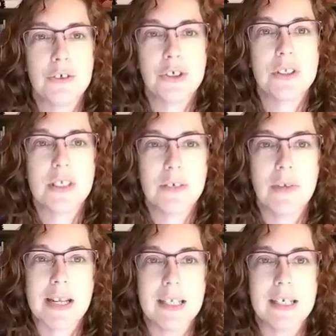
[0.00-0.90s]
you should see
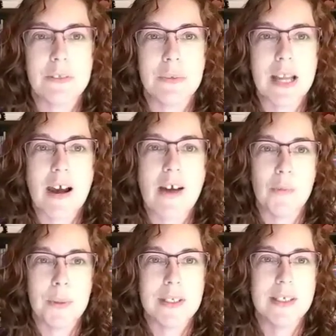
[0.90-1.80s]
Randy, because we now have
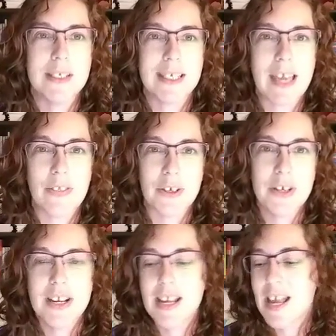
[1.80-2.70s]
a business
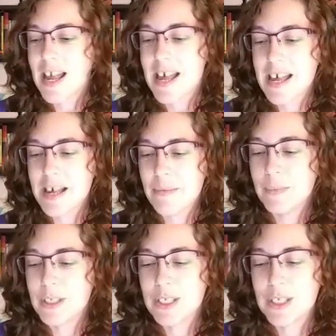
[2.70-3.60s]
together.
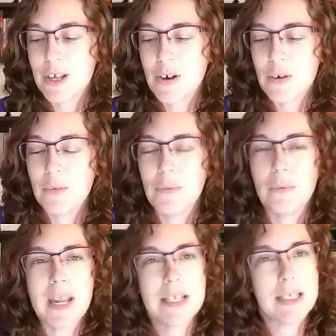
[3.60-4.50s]
So
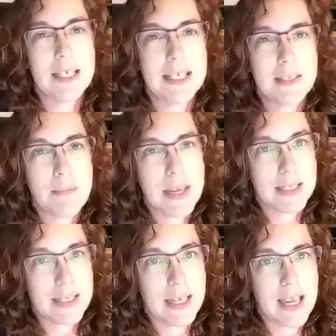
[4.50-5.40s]
Randy is
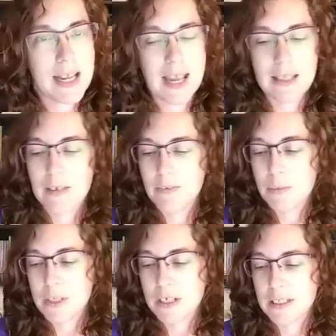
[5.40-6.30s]
amazing, and I love
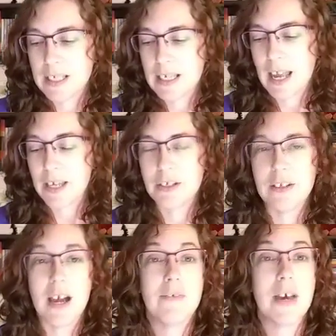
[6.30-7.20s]
him dearly. I could
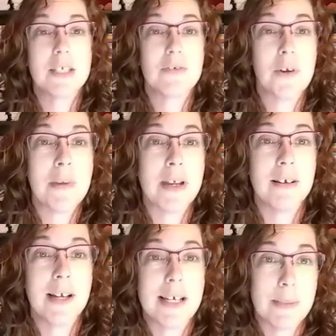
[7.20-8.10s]
not have asked for a
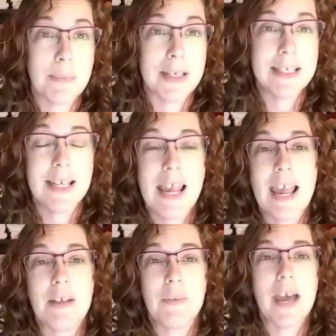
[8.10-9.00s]
better husband.
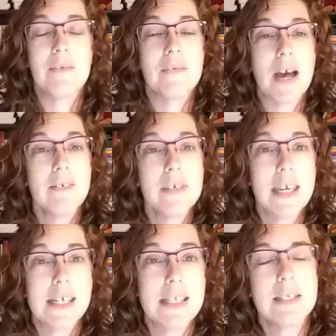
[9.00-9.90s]
And we have 5
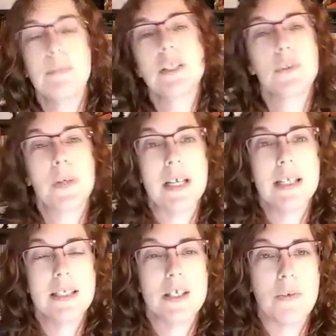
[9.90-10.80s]
kids between
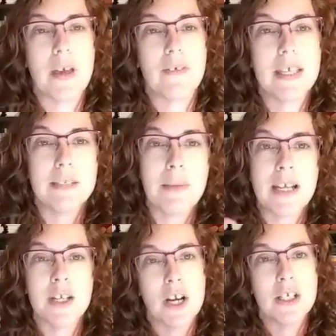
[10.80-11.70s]
us, so we have his,
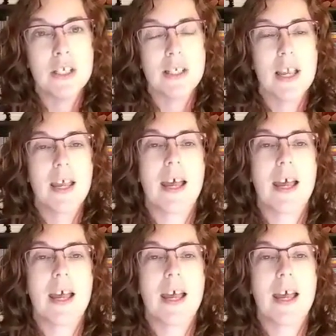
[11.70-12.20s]
mine, and ours.